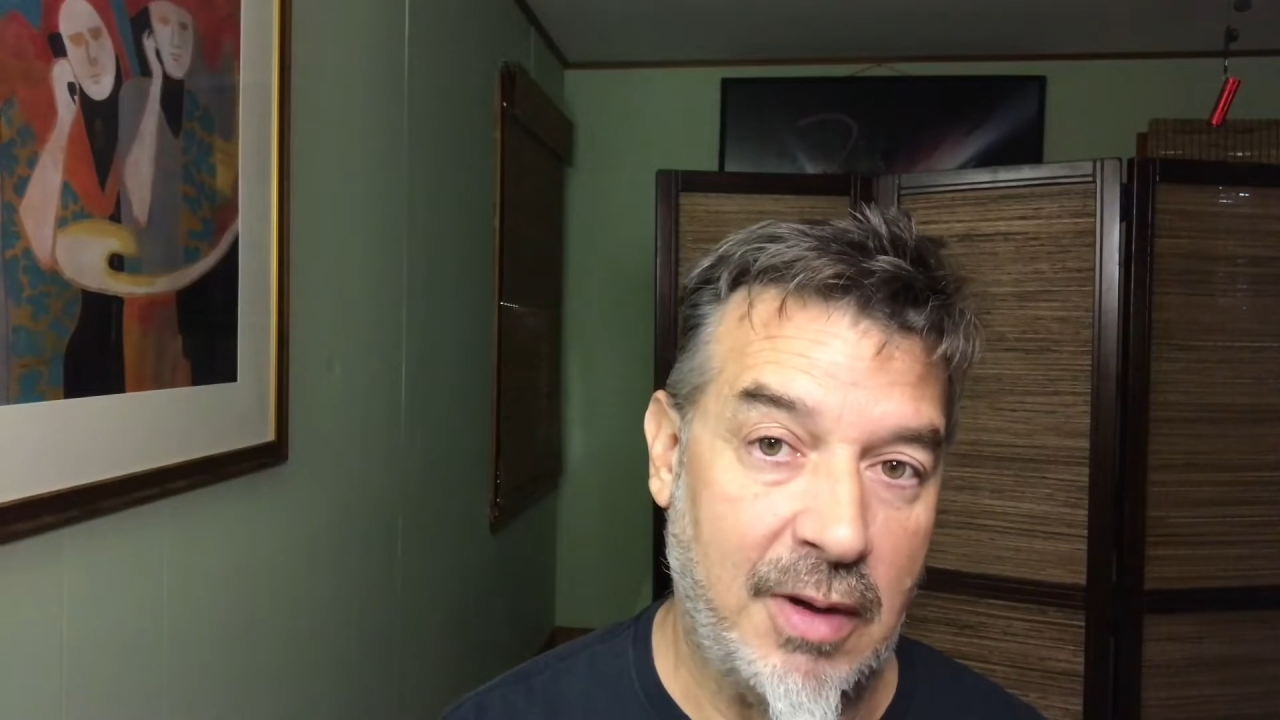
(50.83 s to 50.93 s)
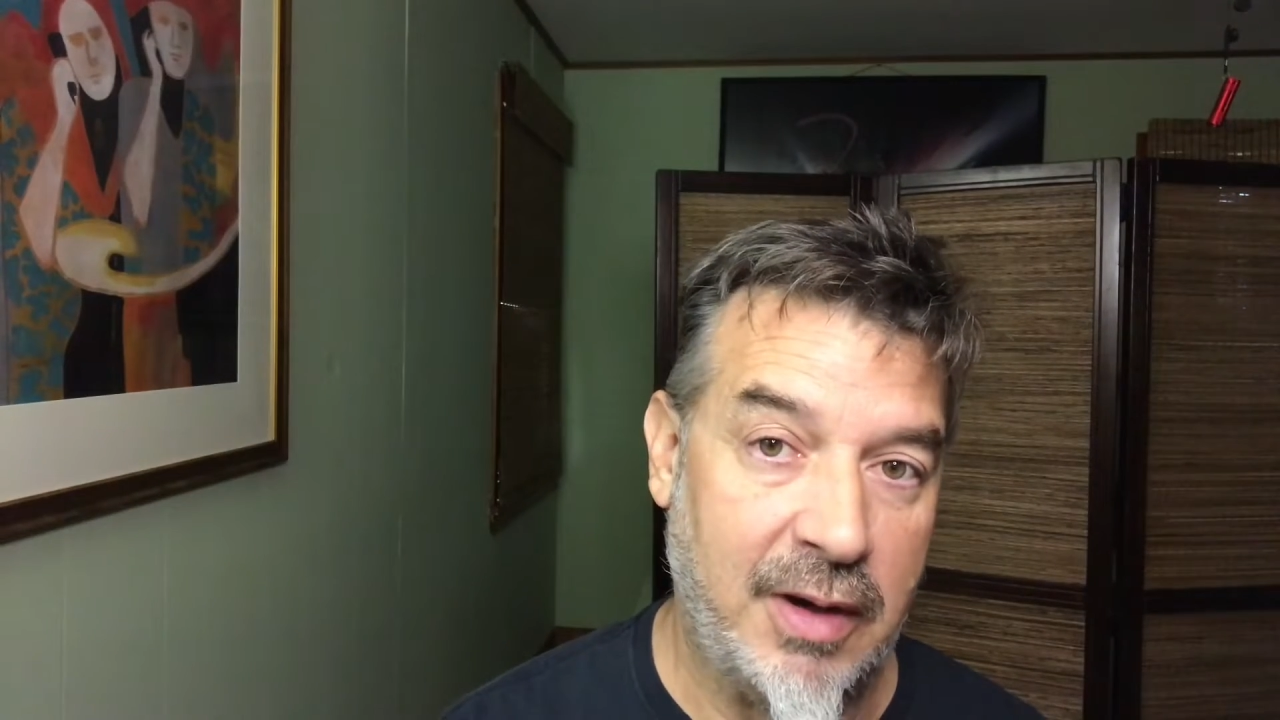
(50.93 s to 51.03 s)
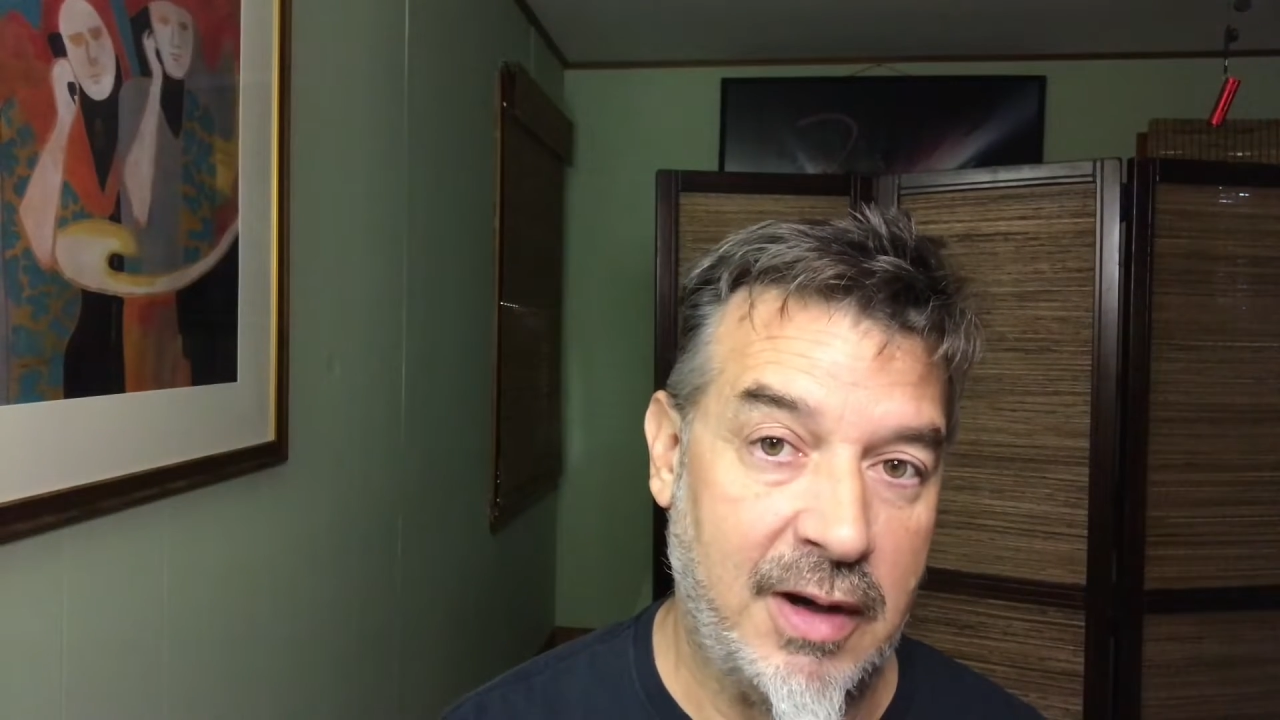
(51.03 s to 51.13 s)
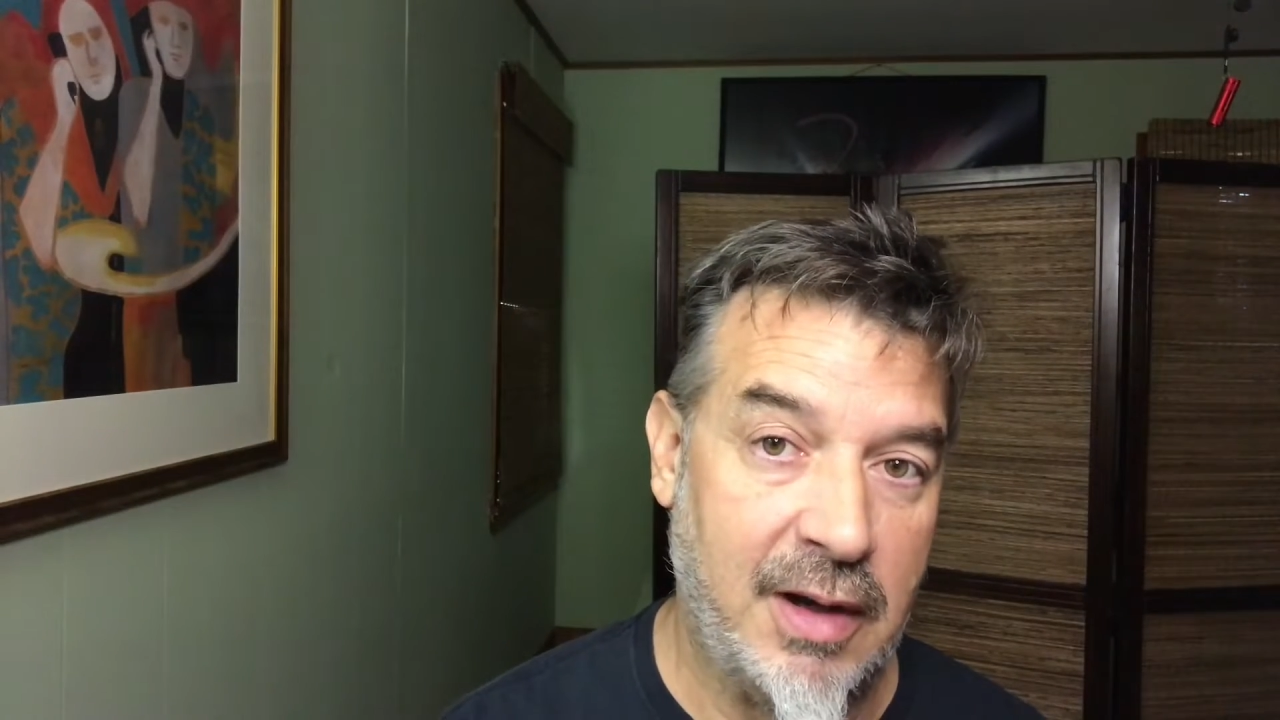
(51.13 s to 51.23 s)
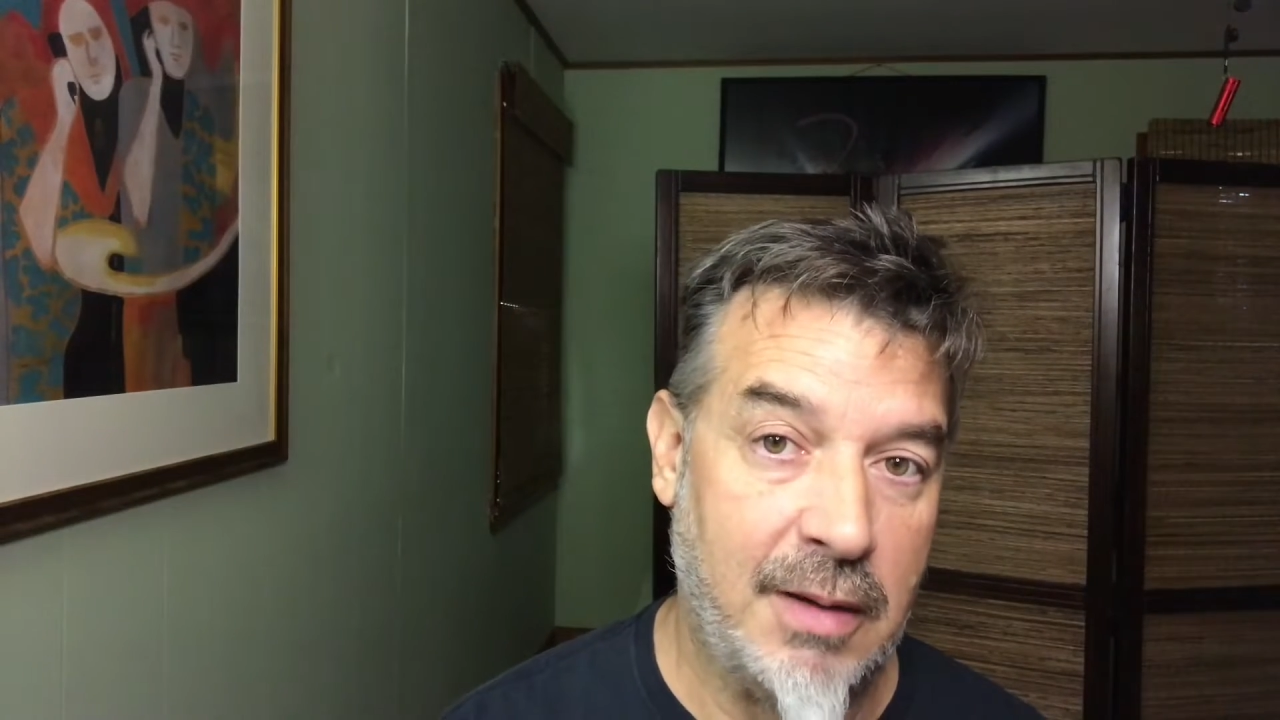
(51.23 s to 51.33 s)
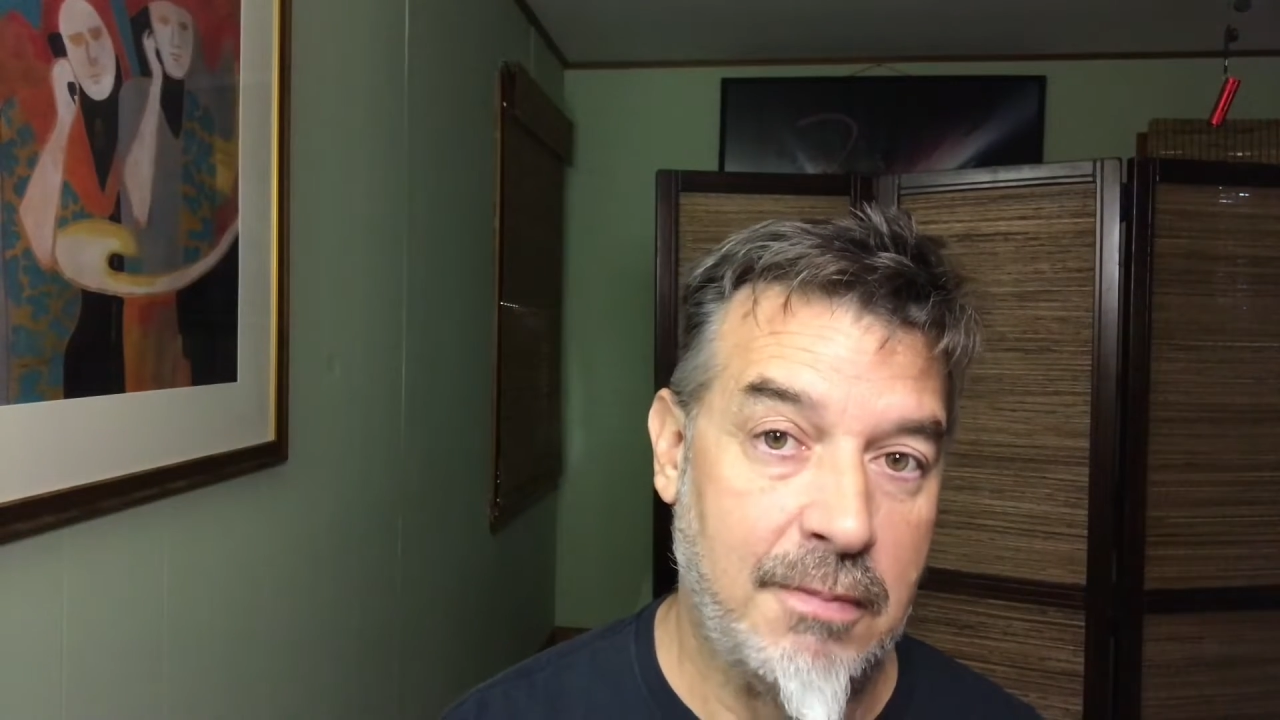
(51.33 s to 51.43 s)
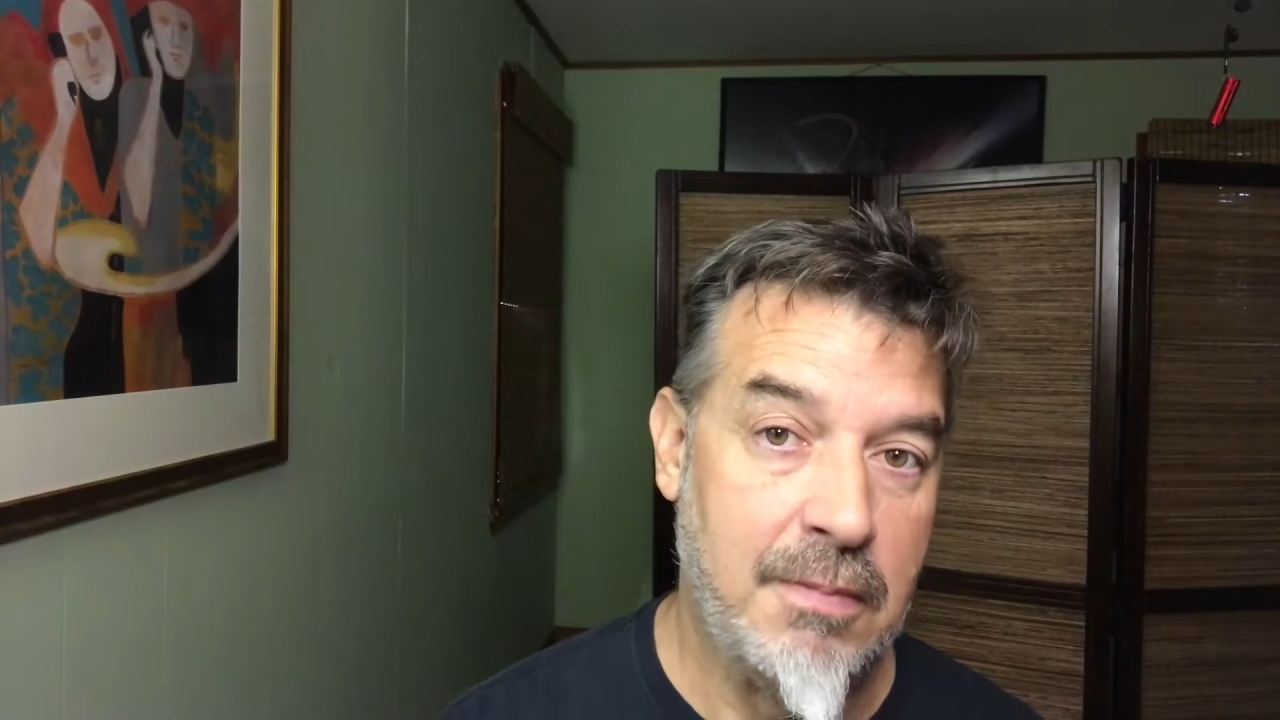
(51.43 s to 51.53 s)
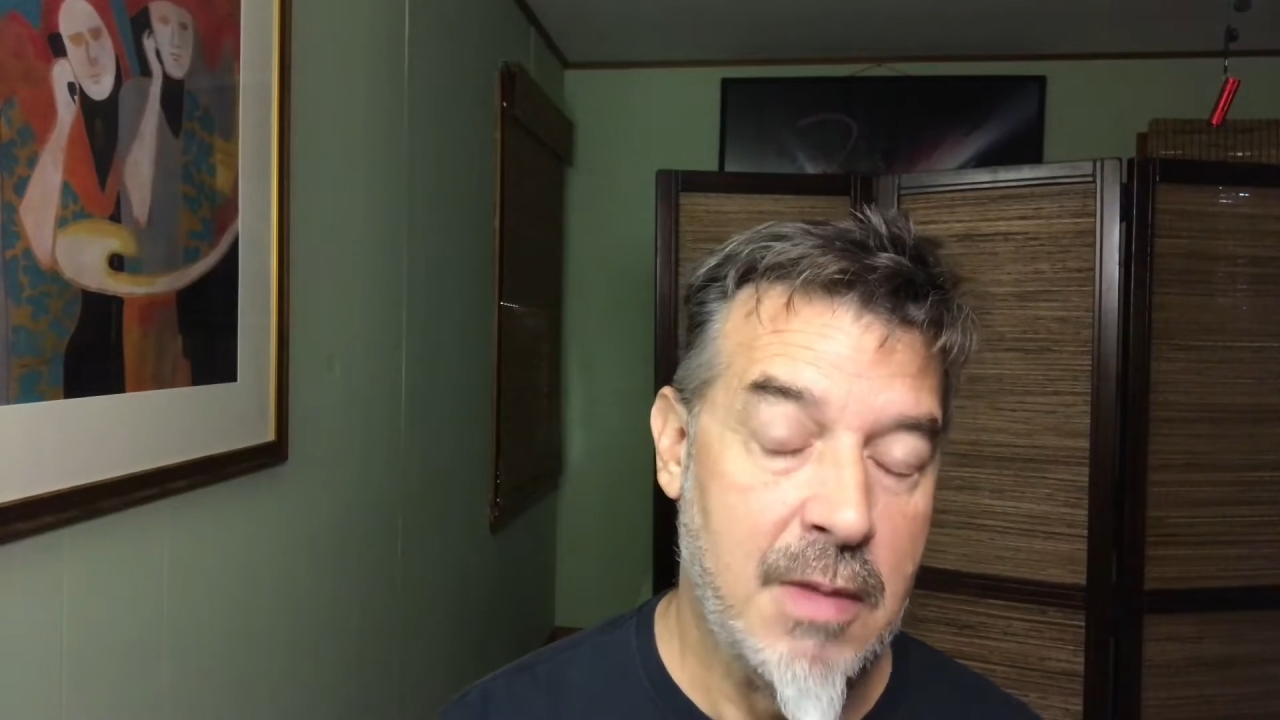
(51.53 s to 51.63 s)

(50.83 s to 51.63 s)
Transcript: building up.